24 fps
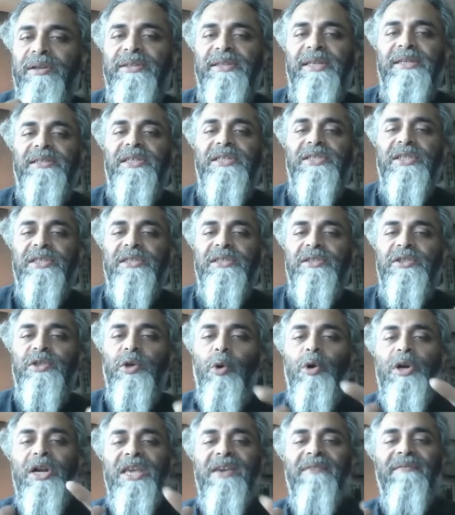organizations
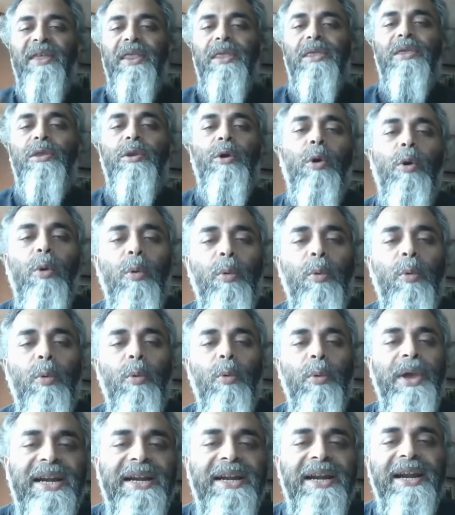don't even know where
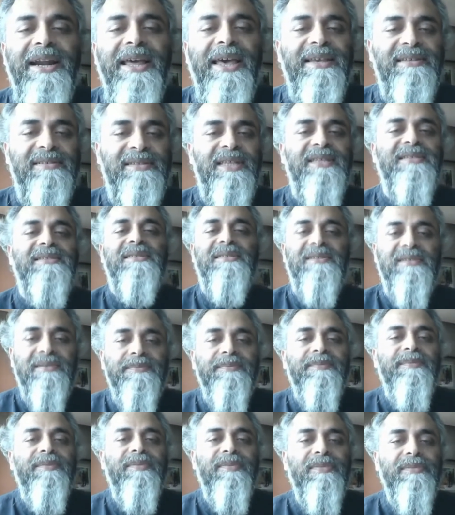their data exists
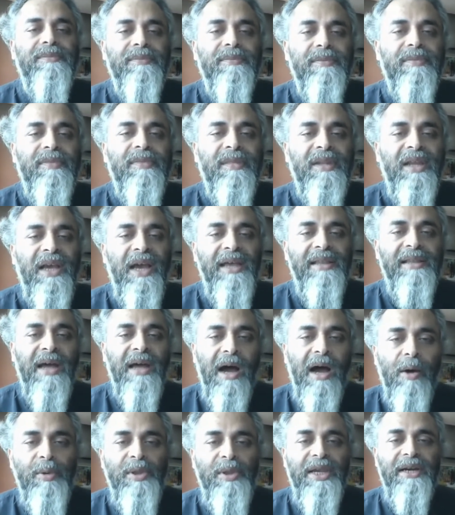and
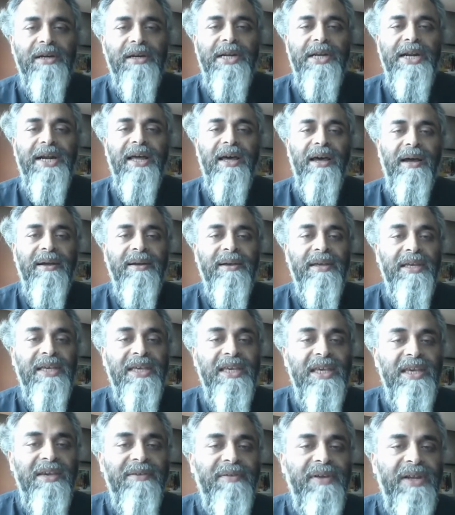how their data,
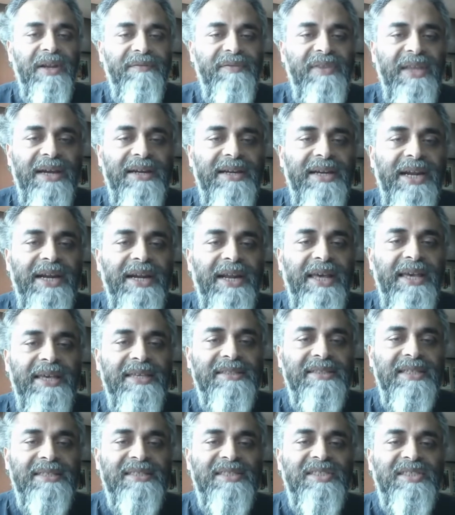even if that data
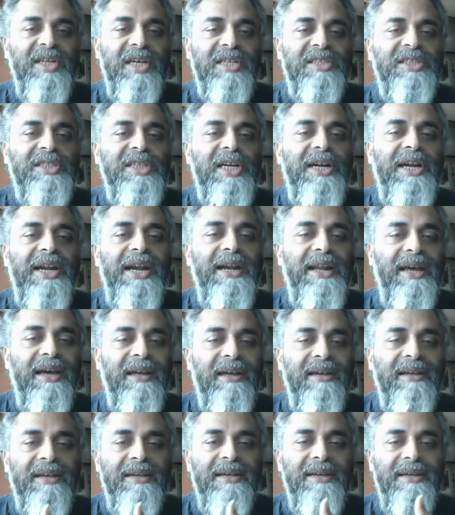is a structured
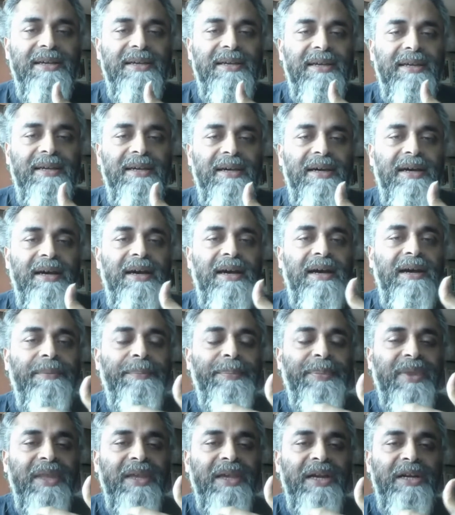data,
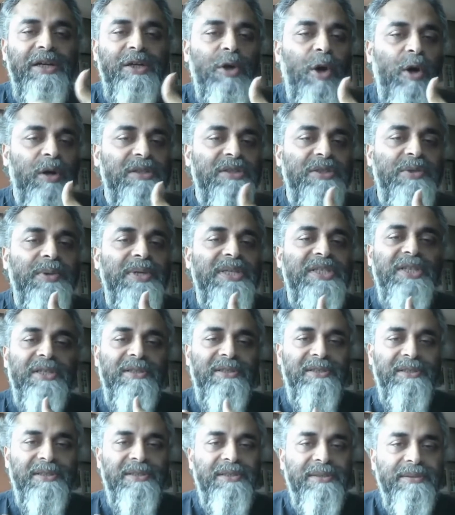it talks to each
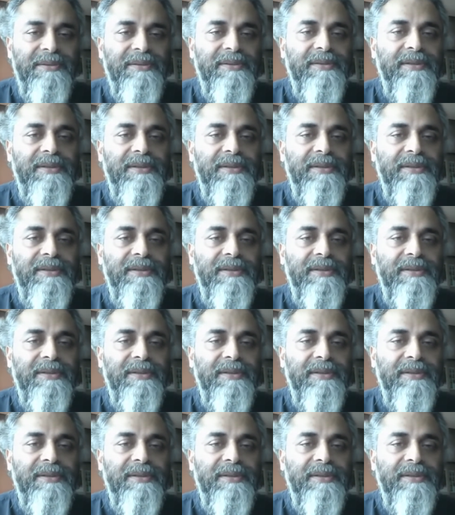other.